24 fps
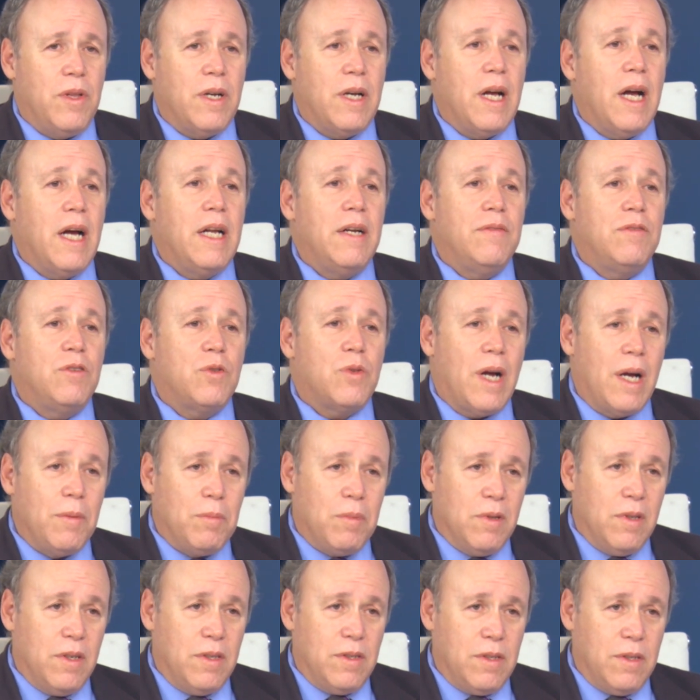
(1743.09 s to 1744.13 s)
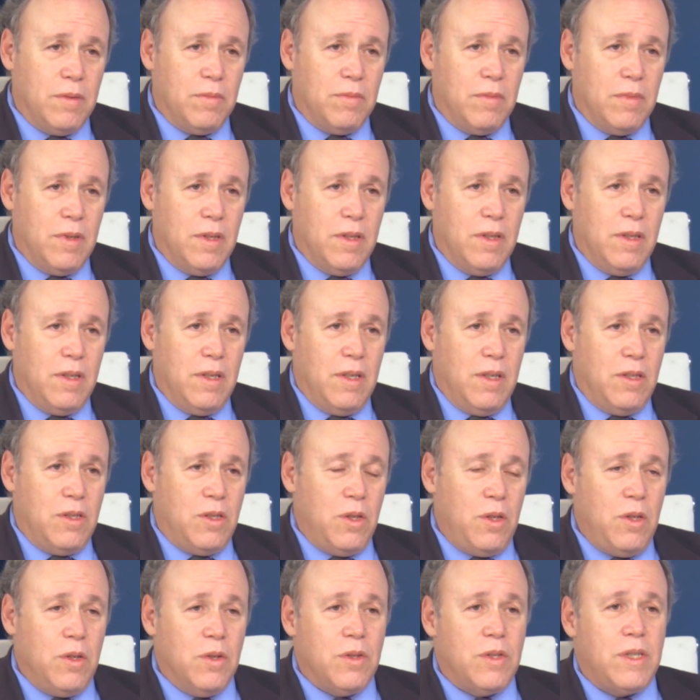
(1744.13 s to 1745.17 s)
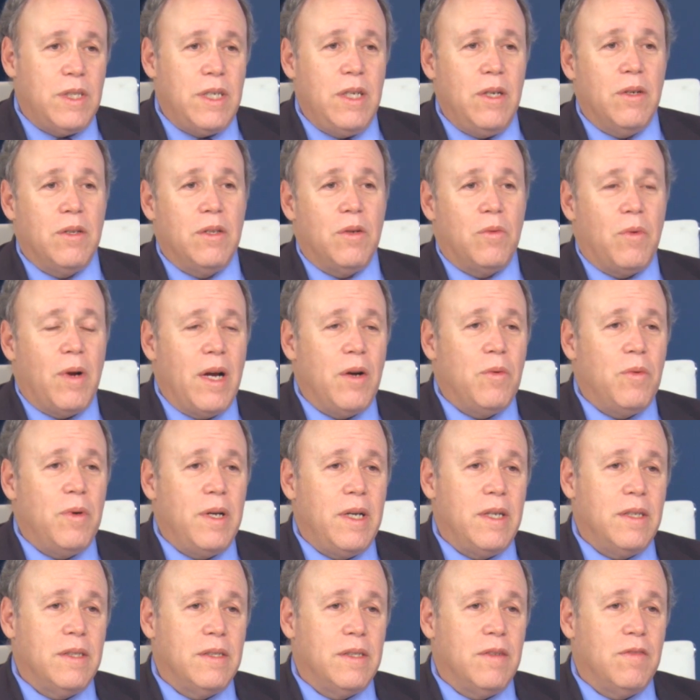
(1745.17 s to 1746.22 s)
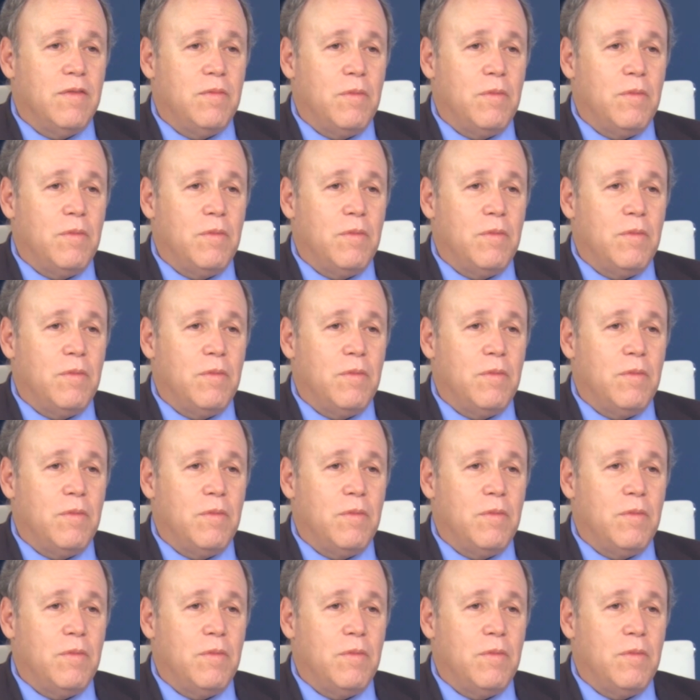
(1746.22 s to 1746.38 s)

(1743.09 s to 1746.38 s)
a kind of tribalism. So you'll see on the right wings of